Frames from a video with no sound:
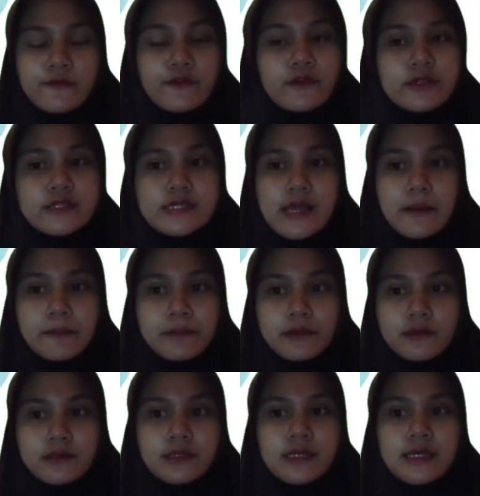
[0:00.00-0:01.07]
For
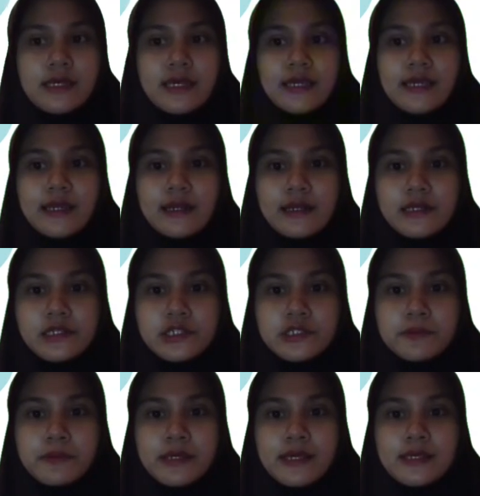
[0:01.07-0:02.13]
example,
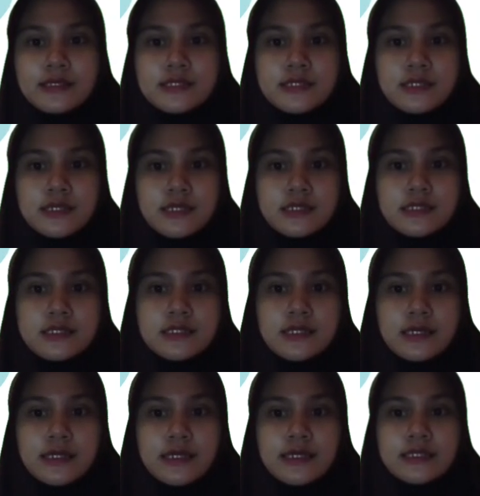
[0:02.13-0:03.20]
English-speaking students
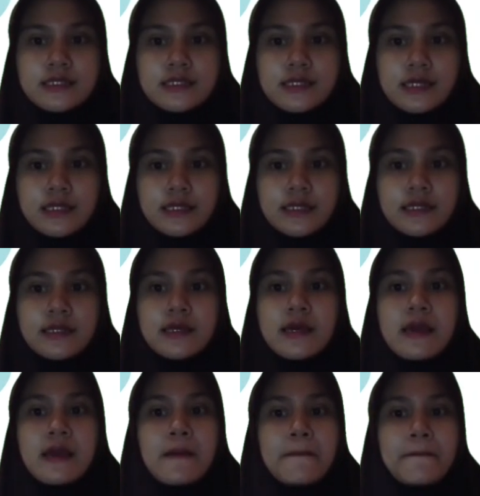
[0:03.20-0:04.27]
studying Italian
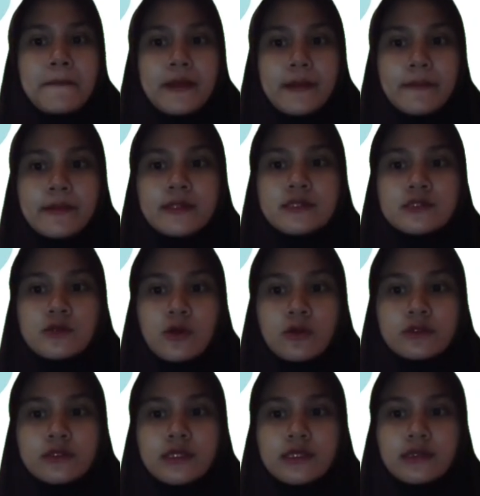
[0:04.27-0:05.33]
may be
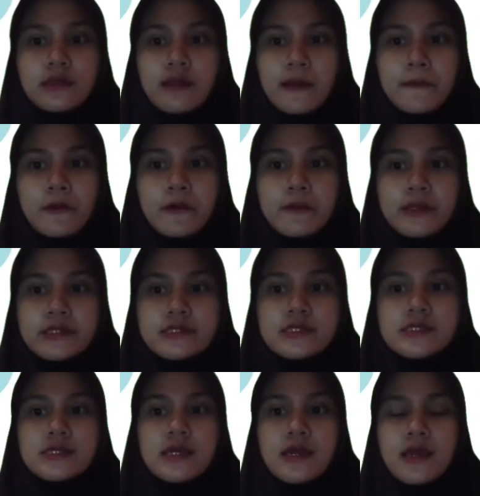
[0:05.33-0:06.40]
told that labor
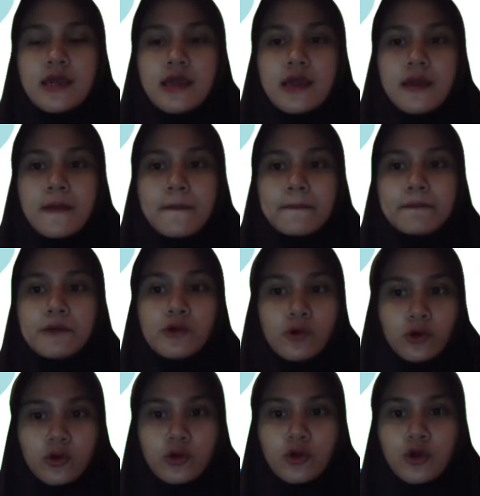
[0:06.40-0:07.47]
means
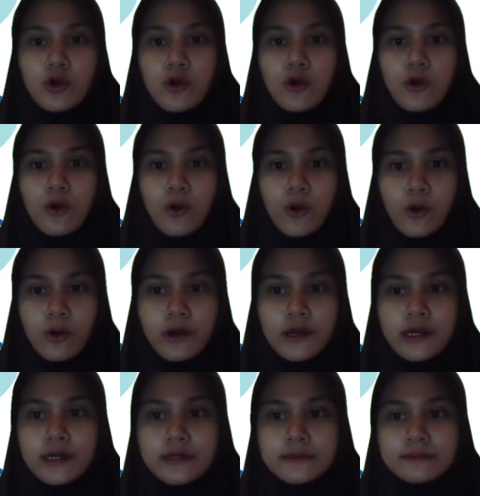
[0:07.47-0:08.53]
book, or
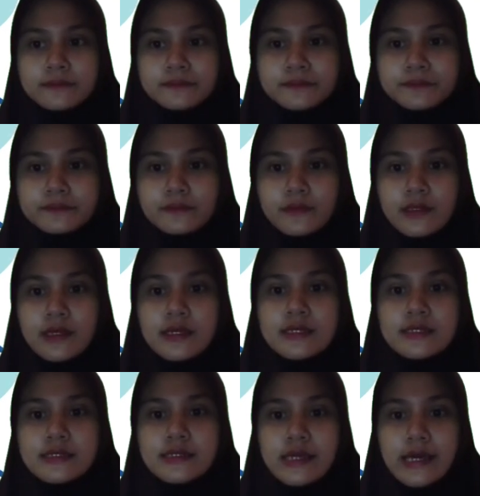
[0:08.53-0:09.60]

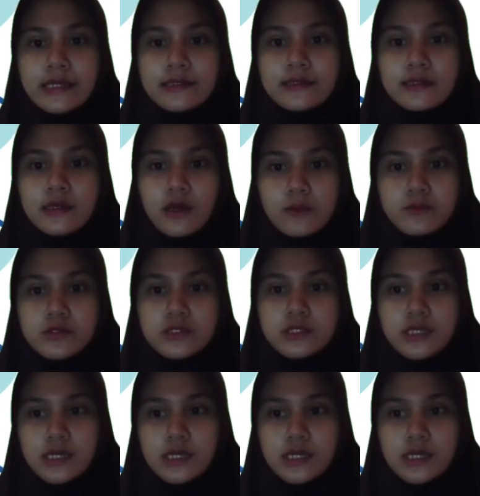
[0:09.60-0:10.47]
that "come